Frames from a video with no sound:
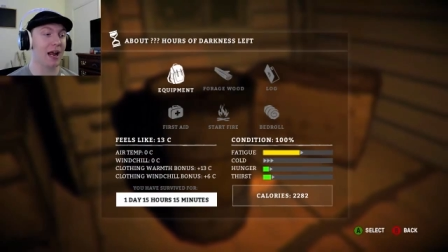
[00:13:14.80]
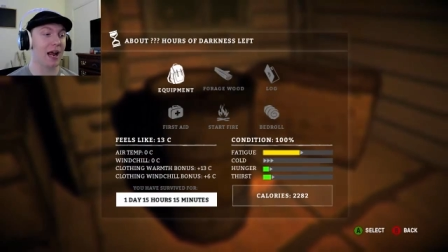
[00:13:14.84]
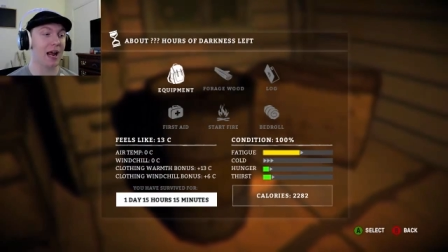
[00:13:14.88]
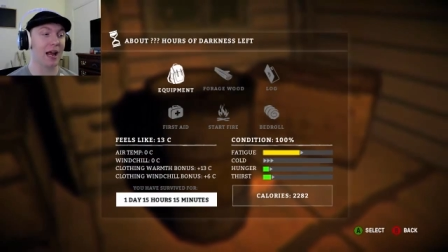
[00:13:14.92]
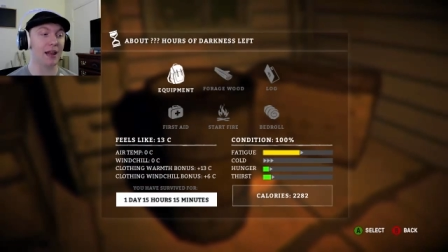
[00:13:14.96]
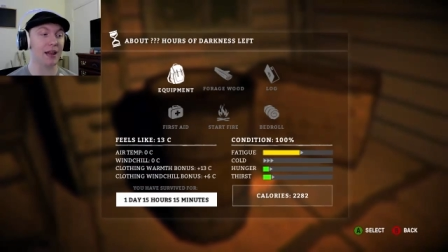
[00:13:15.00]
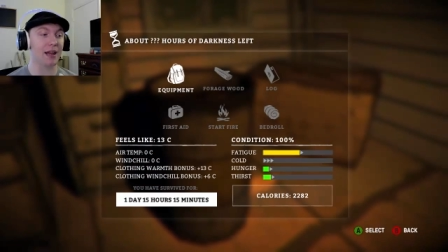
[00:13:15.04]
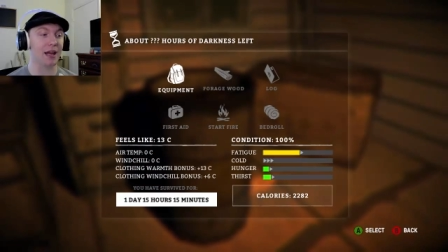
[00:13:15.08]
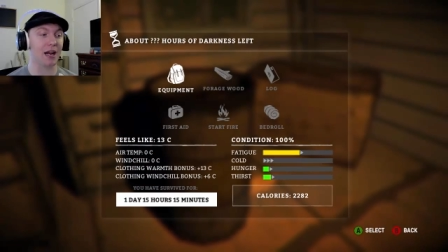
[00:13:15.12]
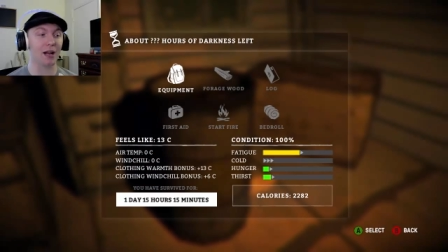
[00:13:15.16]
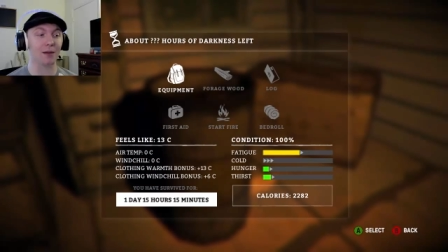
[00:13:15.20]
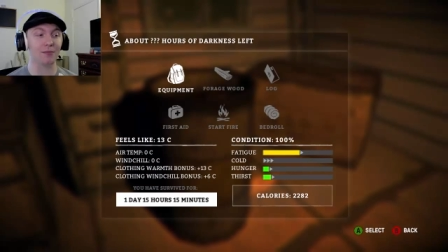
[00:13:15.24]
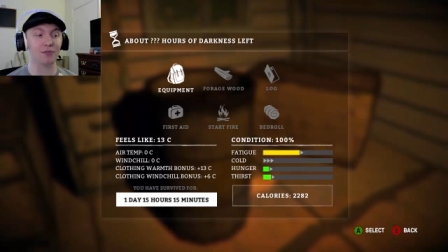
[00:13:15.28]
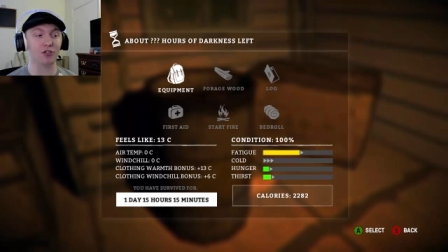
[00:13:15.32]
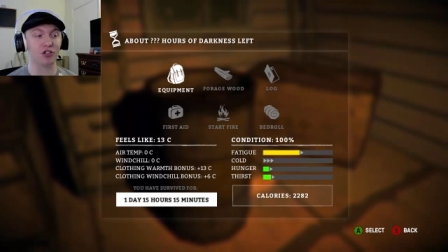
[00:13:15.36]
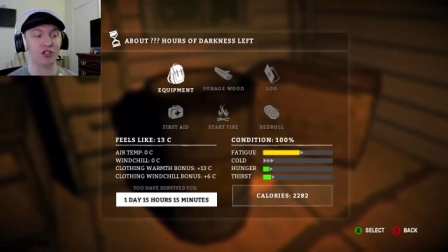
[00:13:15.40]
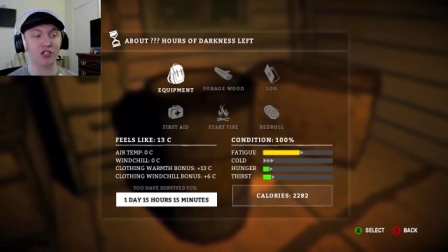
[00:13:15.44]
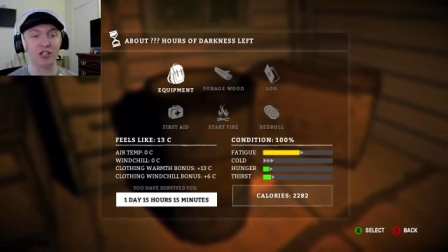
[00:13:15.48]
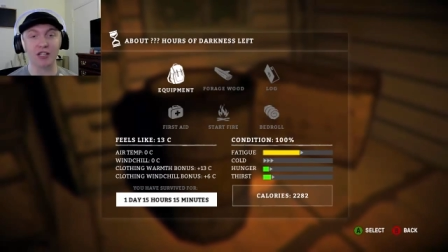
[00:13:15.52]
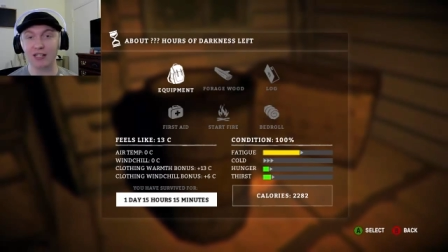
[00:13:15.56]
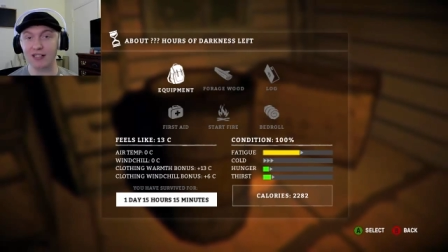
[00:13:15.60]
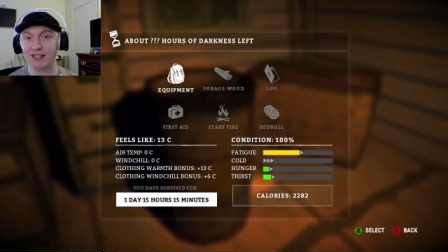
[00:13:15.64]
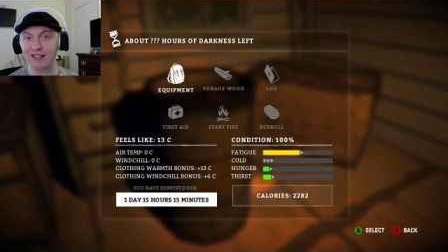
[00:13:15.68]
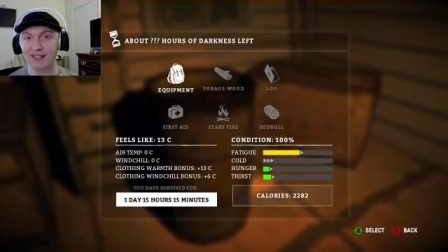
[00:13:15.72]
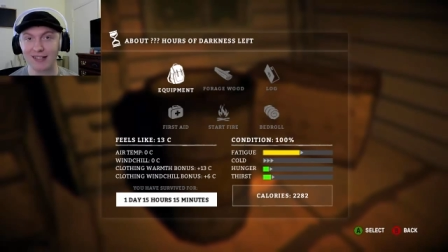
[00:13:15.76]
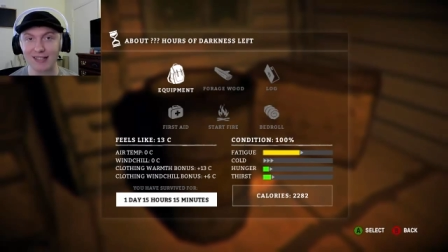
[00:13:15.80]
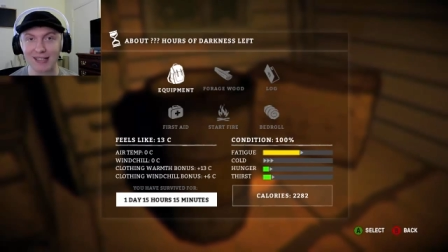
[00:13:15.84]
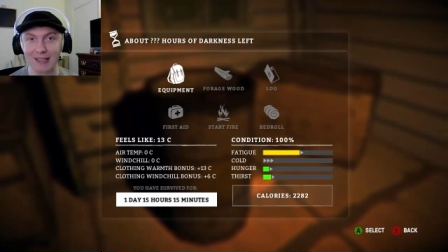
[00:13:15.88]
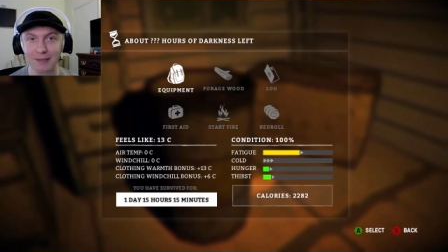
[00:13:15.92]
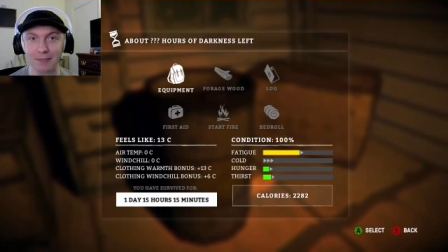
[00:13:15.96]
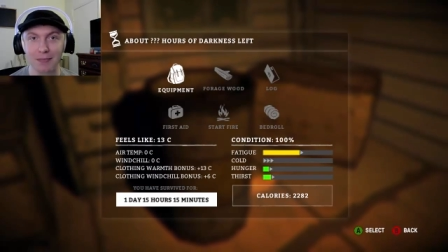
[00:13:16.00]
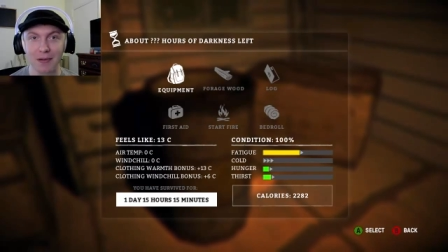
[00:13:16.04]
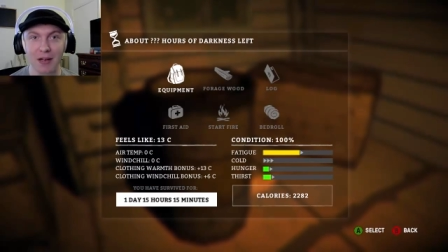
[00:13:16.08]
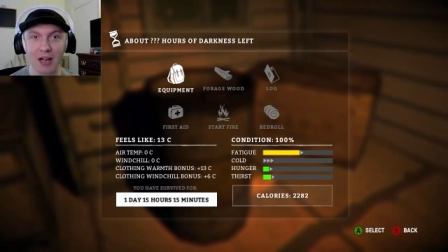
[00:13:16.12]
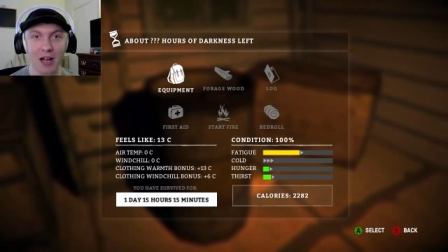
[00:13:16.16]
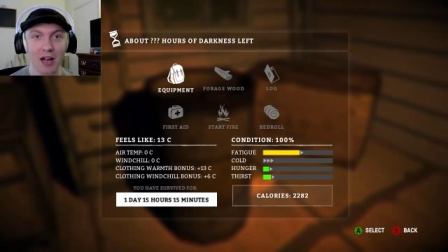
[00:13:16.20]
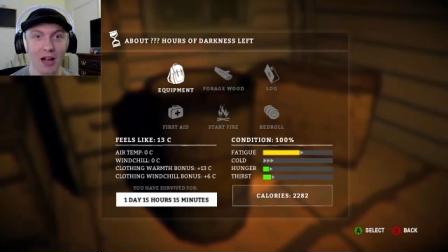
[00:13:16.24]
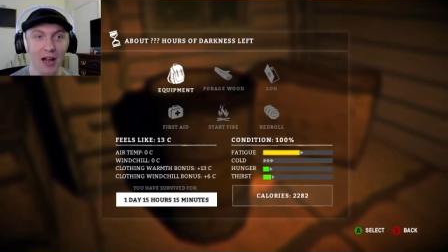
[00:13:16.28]
and then I'm just gonna sleep.
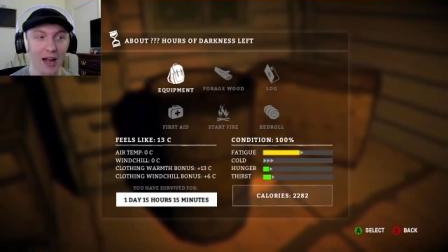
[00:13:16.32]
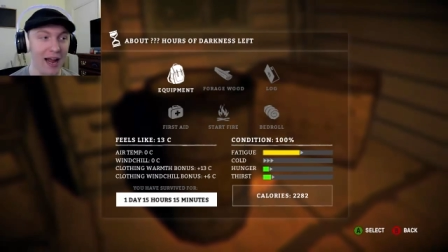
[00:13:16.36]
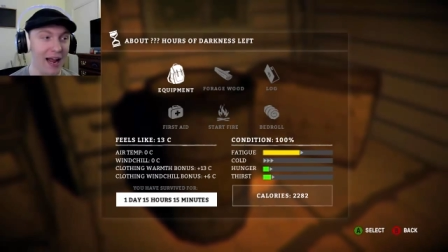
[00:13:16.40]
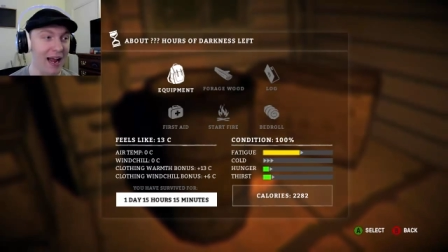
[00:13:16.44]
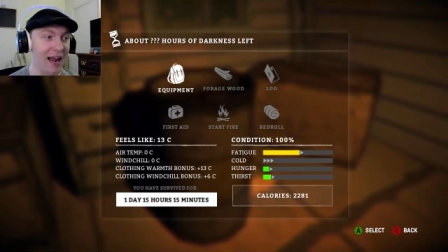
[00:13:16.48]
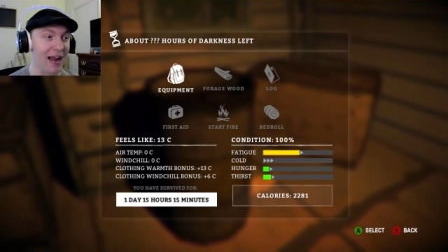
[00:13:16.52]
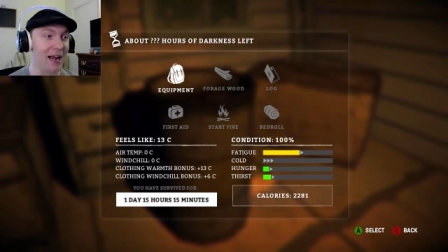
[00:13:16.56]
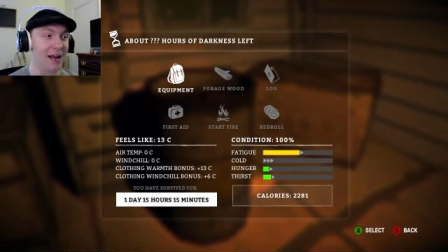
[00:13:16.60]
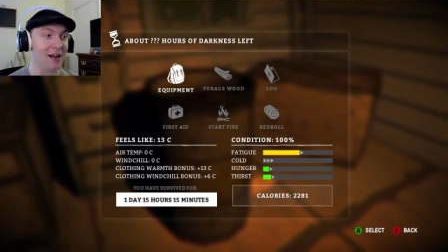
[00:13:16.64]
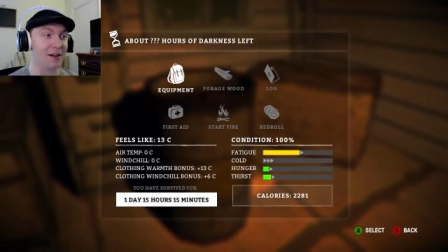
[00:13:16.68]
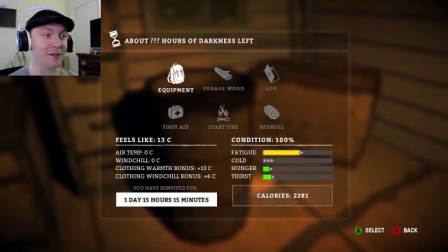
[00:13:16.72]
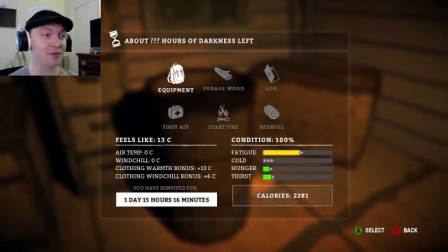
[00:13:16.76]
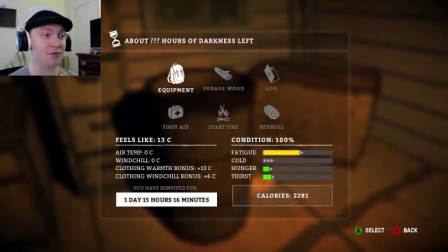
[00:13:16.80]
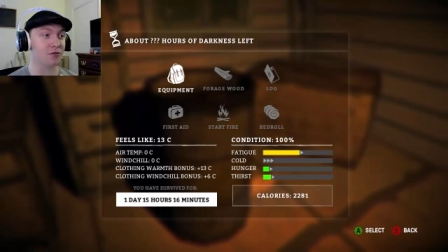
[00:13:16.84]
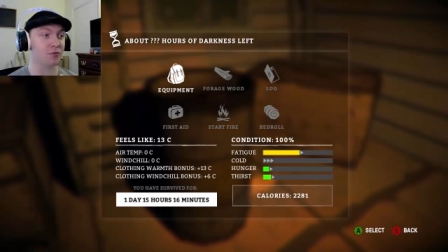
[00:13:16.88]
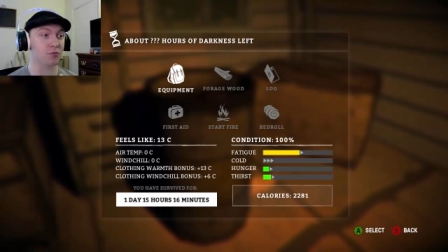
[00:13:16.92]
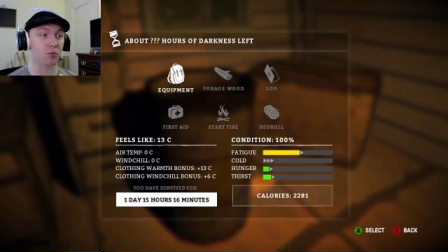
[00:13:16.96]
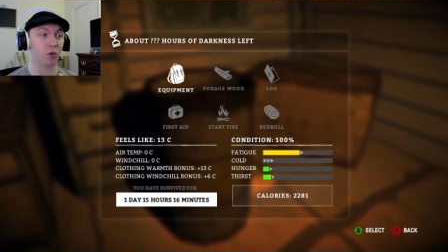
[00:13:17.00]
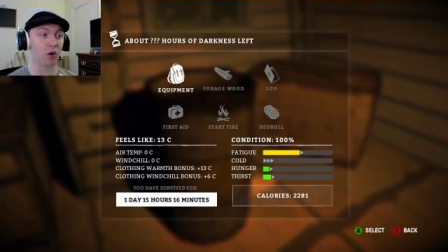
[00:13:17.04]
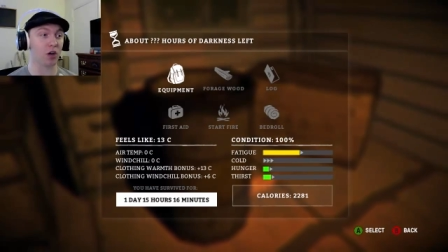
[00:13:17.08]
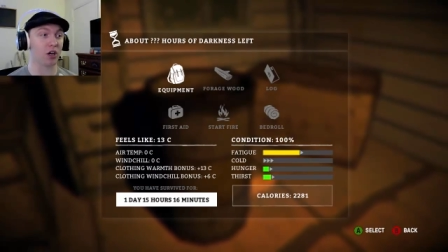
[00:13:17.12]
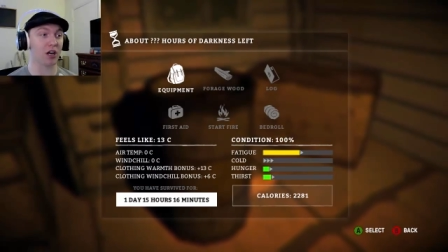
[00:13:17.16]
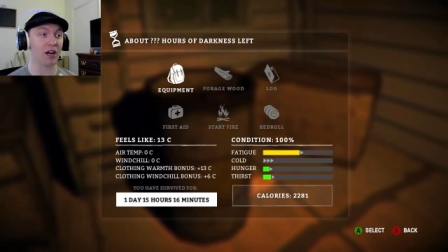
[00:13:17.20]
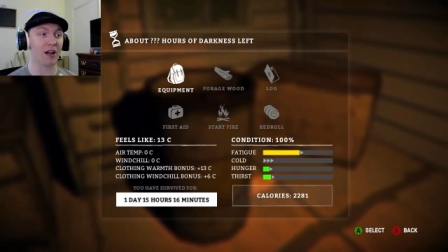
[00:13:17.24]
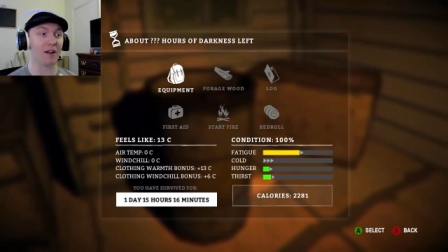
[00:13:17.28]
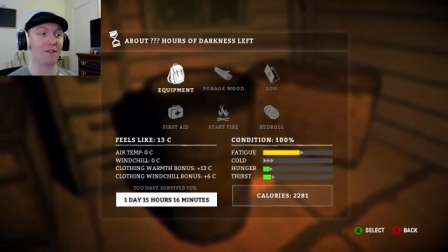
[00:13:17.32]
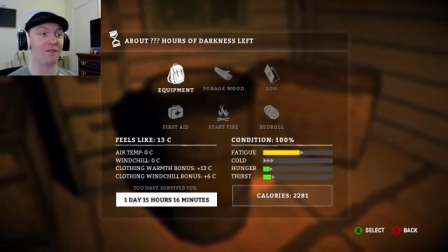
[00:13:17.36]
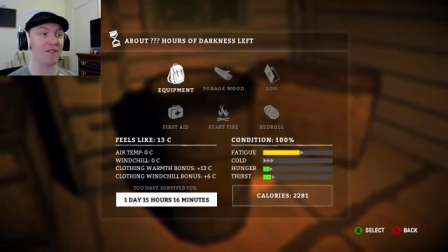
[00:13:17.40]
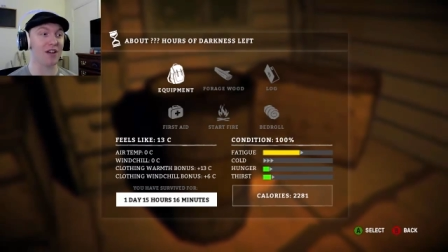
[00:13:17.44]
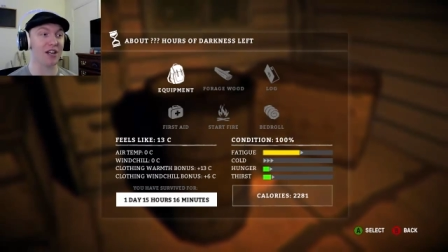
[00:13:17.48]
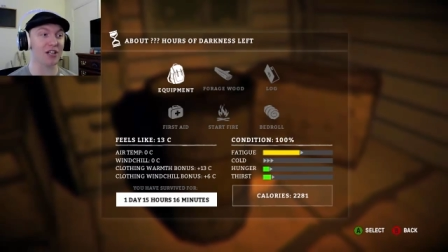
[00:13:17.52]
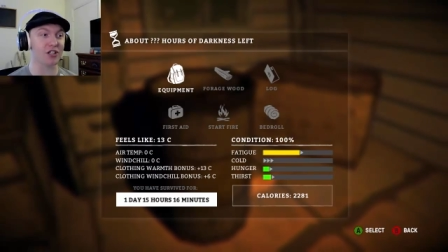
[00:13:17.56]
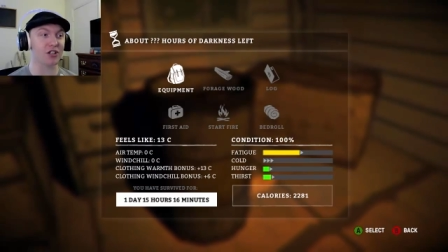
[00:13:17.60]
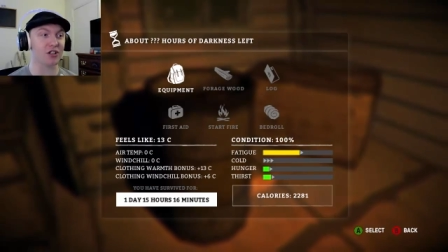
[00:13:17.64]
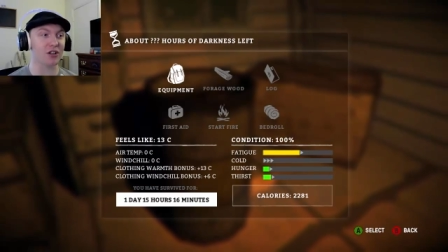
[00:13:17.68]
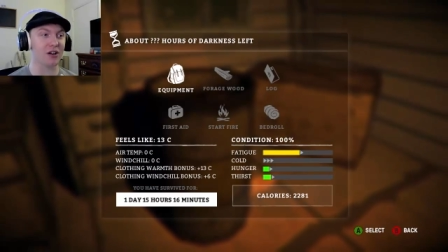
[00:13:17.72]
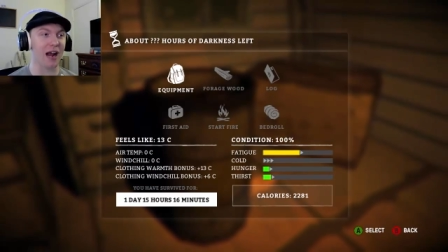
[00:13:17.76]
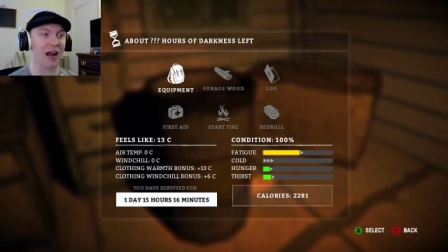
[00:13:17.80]
And we're gonna
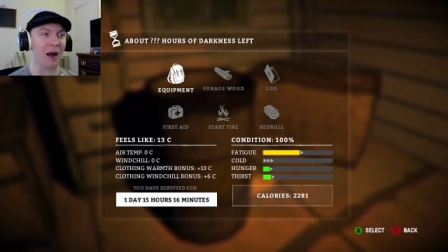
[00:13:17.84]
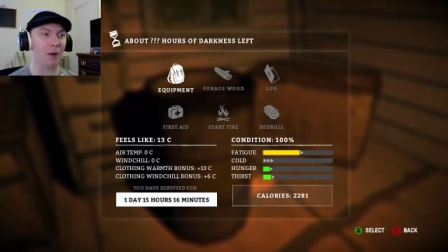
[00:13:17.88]
venture.